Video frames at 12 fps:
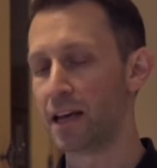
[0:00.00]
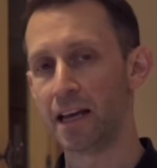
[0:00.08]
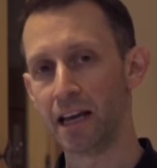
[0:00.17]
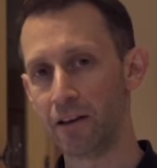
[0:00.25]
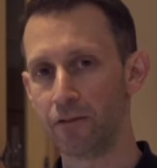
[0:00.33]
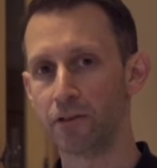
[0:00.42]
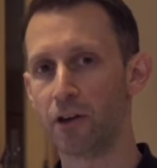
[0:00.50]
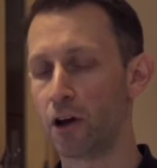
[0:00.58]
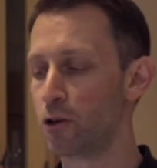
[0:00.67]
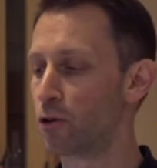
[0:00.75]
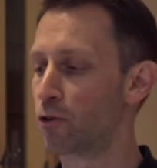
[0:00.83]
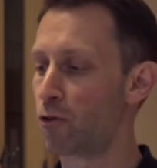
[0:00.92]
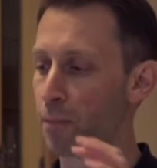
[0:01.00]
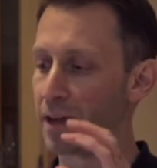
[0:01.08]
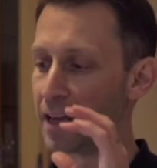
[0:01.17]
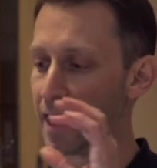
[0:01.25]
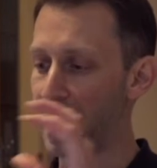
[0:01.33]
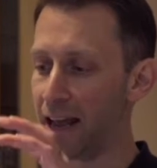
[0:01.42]
Even though you're
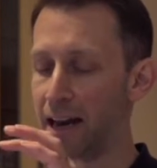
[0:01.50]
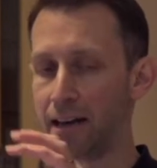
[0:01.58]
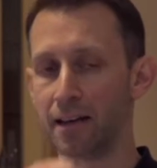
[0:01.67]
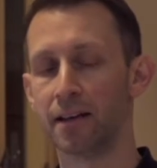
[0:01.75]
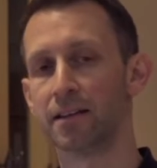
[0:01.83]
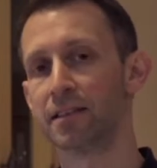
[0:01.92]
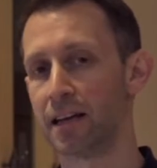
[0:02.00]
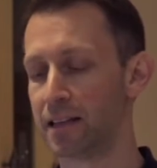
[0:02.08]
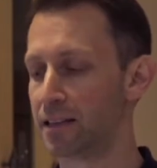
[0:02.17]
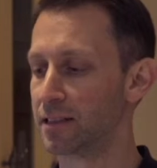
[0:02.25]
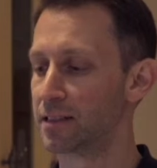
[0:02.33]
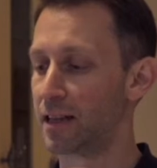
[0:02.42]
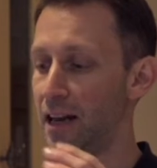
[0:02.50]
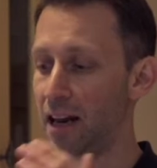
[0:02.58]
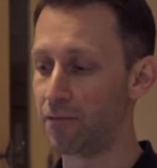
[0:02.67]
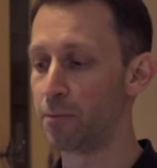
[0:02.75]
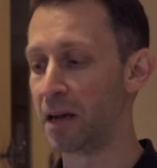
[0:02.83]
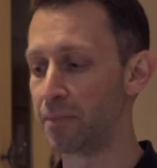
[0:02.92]
cropping in, say it's
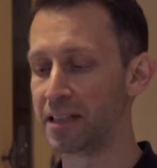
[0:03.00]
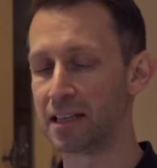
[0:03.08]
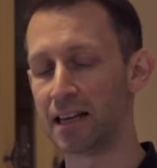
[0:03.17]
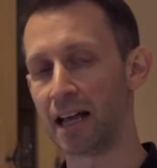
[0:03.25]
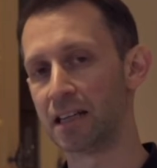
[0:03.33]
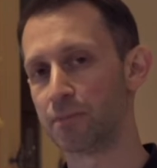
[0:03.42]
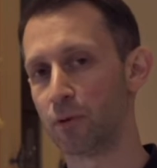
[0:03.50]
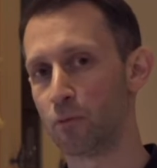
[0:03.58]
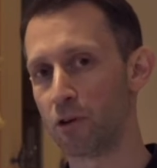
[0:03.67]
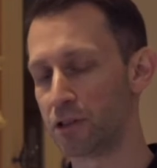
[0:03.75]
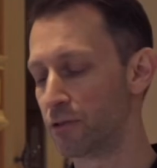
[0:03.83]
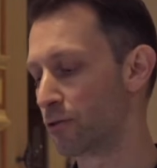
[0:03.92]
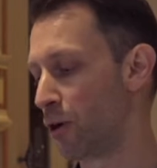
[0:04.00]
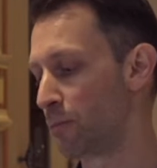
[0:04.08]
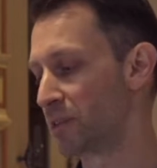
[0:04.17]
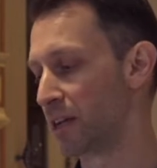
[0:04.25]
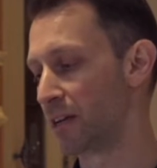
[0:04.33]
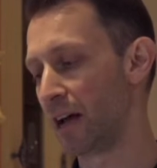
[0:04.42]
11mm lens, but once you've
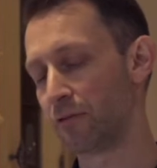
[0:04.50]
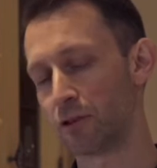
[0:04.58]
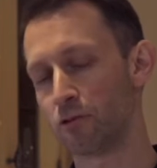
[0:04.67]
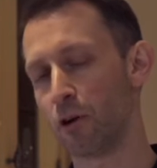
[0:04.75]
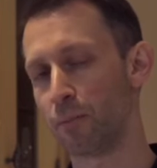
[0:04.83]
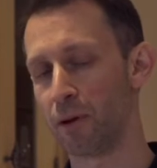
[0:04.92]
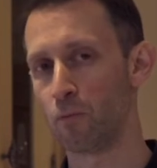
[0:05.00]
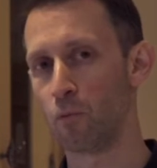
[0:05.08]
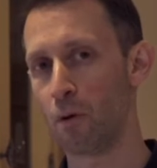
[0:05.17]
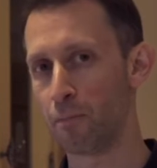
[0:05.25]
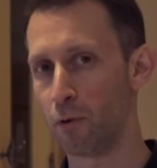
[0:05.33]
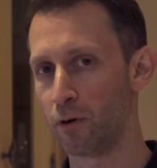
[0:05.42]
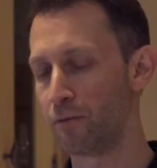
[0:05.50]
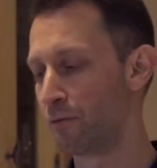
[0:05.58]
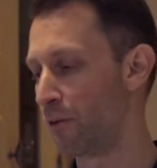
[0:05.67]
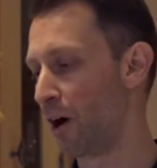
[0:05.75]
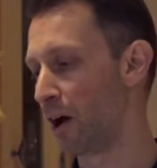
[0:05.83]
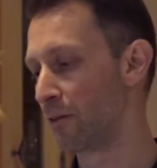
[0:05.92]
cropped in, you have to crop in
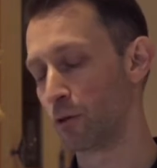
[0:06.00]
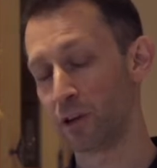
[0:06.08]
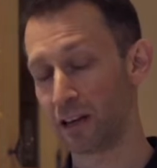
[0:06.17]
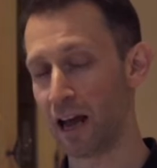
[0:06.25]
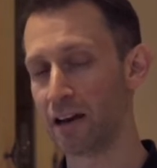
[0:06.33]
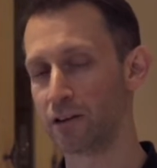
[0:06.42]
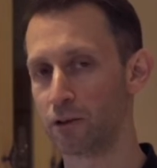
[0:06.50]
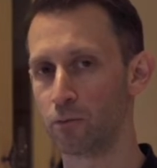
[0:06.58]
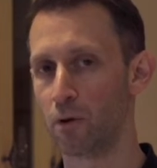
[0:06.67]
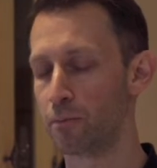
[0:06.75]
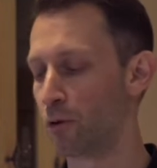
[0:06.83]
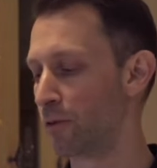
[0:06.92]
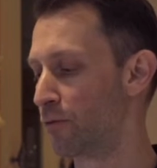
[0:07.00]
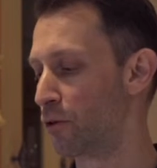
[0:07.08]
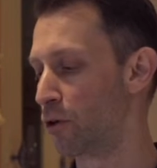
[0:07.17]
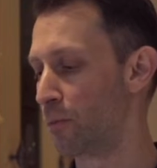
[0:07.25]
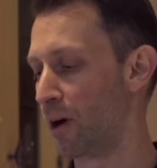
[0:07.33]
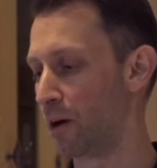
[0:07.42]
1.5, or you can do
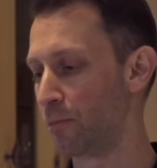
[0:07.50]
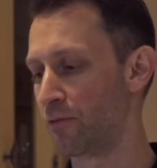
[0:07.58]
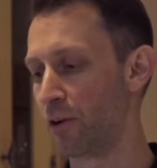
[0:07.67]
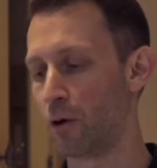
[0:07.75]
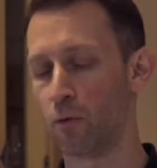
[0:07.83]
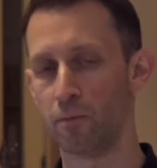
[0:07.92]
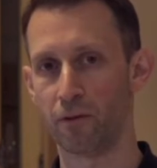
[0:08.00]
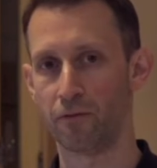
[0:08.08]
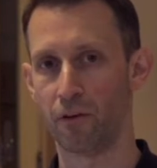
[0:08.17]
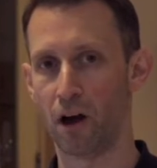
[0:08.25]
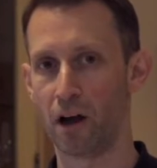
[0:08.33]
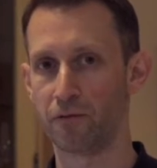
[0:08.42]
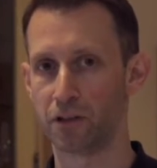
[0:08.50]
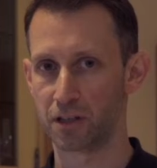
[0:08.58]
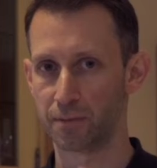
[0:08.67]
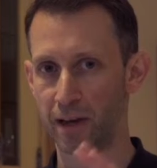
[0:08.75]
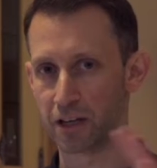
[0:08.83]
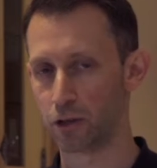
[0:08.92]
1.4, but I prefer 1.5
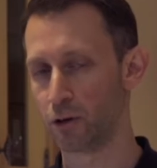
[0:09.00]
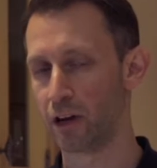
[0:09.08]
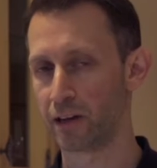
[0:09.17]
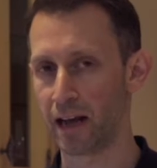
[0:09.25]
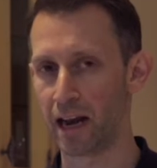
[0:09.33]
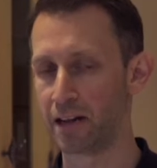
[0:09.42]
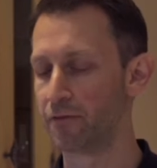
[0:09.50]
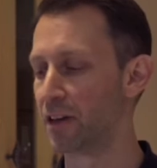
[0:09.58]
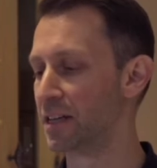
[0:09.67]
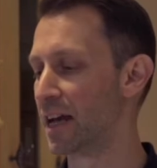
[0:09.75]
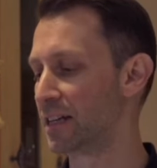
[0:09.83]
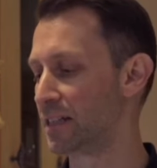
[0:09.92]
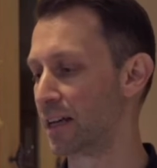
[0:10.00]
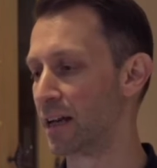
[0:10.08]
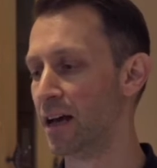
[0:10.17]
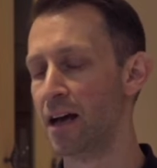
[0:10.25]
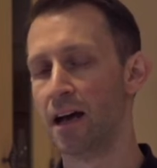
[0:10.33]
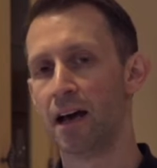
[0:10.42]
to make sure you don't get any vignetting.
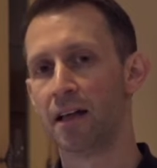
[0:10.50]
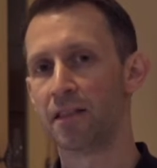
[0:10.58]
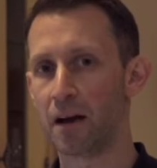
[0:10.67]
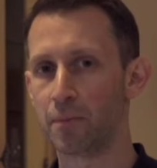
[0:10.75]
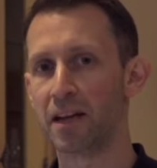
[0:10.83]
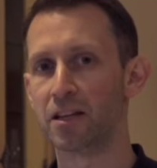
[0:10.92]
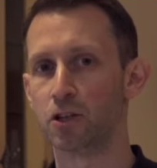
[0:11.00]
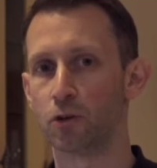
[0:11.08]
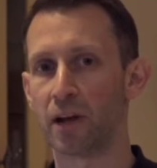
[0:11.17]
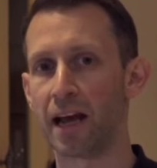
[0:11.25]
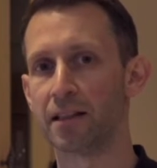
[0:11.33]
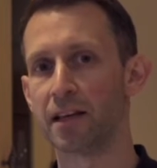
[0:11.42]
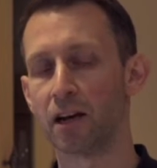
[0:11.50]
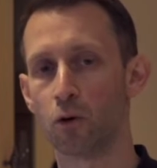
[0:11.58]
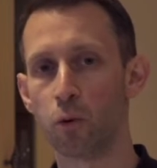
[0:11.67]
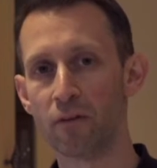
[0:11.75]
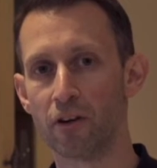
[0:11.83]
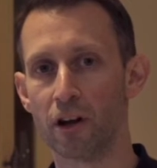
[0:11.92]
That means you're getting the
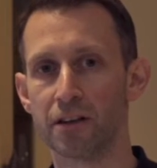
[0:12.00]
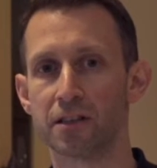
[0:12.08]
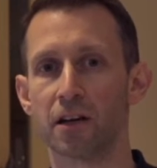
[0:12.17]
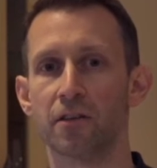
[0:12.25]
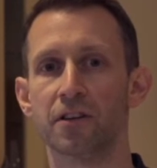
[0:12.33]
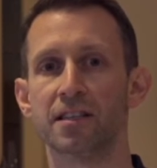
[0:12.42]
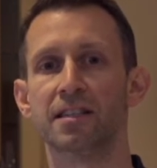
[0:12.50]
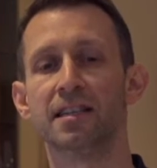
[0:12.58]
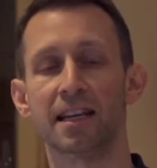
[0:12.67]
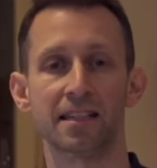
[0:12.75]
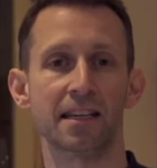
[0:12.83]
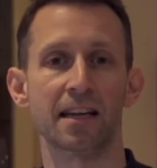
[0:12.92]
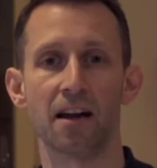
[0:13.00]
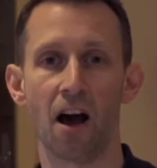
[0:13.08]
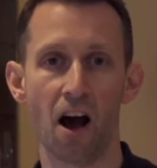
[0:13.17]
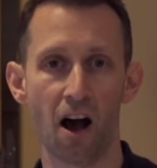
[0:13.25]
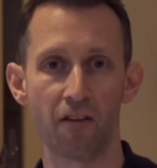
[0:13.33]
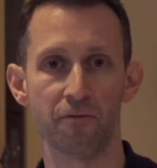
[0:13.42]
equivalent of a
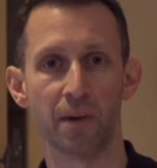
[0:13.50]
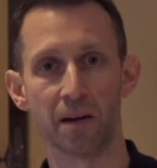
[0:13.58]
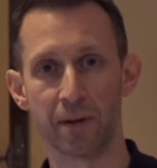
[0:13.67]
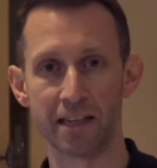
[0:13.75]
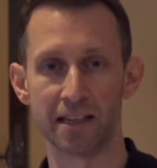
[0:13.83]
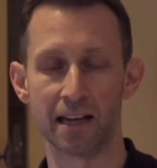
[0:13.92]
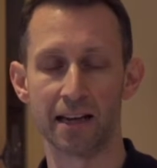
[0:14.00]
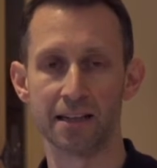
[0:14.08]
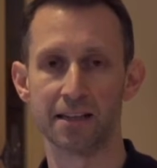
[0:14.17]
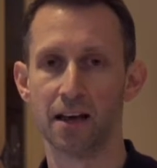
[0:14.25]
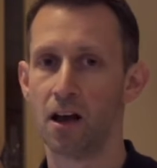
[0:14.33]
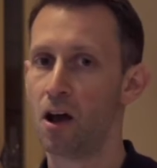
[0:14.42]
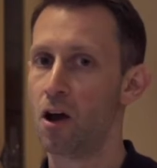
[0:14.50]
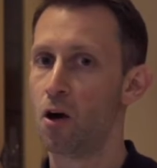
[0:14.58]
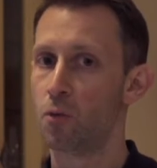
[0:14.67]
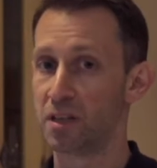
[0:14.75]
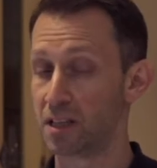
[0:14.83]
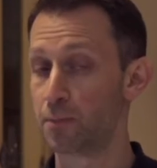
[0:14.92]
16.5mm lens,
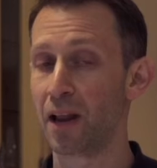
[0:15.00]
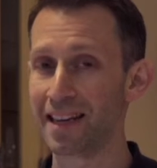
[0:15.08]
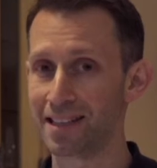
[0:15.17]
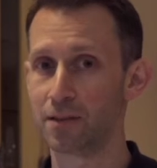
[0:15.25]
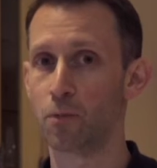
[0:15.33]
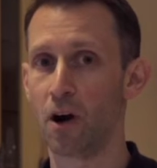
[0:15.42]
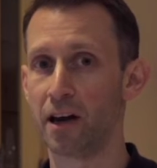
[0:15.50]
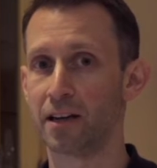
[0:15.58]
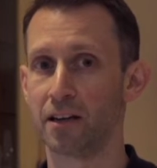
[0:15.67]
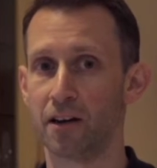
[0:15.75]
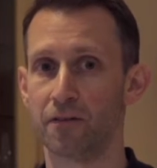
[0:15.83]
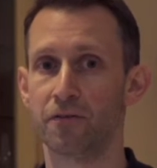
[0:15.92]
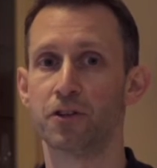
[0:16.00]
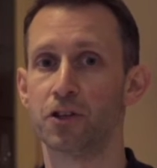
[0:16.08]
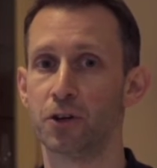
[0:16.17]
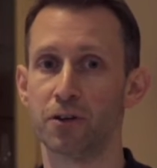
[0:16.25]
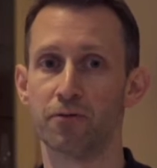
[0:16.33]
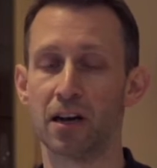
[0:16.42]
which is plenty wide enough for
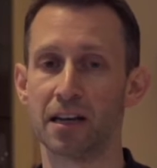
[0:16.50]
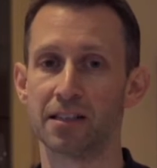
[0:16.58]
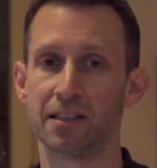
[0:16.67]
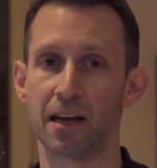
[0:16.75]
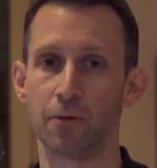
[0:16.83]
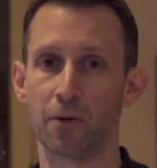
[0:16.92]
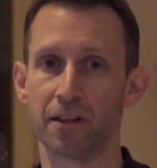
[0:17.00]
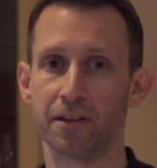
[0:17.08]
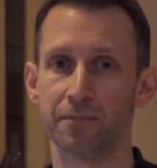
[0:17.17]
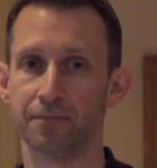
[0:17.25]
shooting real estate with.